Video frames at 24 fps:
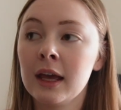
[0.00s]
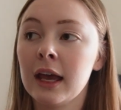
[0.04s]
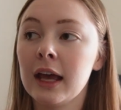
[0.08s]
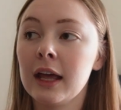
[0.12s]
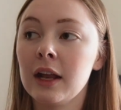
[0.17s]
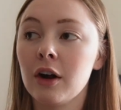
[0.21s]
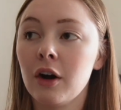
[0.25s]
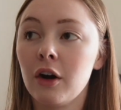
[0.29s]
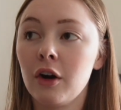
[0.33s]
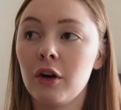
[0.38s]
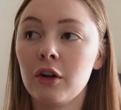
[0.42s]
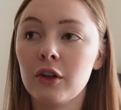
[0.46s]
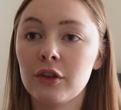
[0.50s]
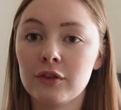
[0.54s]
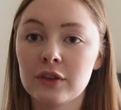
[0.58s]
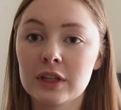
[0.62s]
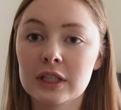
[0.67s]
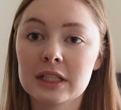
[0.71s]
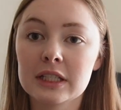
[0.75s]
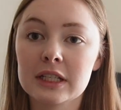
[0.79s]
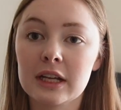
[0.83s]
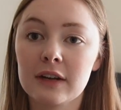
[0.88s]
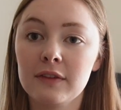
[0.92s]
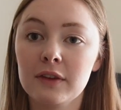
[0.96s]
and all of
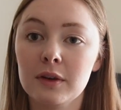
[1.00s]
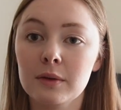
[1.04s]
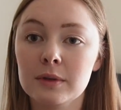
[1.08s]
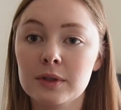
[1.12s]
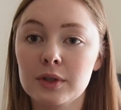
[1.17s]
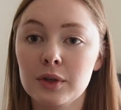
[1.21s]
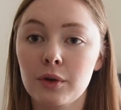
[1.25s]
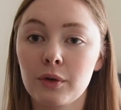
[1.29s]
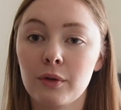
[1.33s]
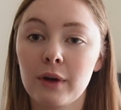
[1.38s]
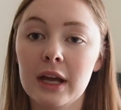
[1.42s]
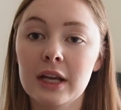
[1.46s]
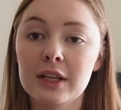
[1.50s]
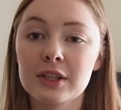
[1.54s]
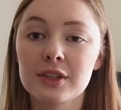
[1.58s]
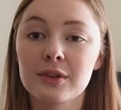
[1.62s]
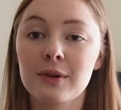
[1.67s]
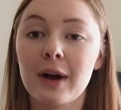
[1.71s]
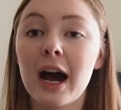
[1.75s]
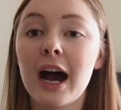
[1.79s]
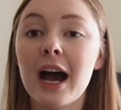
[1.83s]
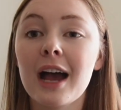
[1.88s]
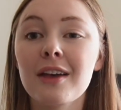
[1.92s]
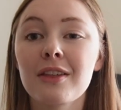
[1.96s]
this stuff and it was great.
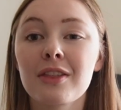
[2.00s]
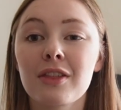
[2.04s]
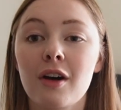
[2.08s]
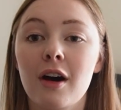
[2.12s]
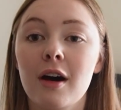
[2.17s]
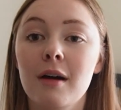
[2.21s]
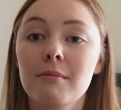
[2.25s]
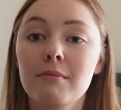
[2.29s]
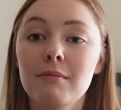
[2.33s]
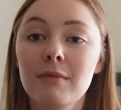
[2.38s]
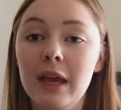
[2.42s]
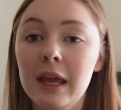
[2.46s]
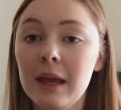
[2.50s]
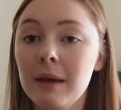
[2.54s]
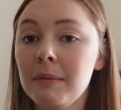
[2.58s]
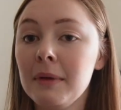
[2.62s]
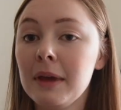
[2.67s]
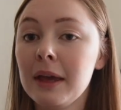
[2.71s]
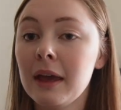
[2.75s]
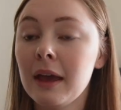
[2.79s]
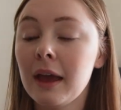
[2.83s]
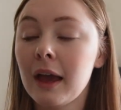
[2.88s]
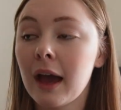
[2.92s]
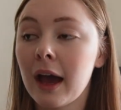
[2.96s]
So I thought
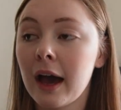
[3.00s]
maybe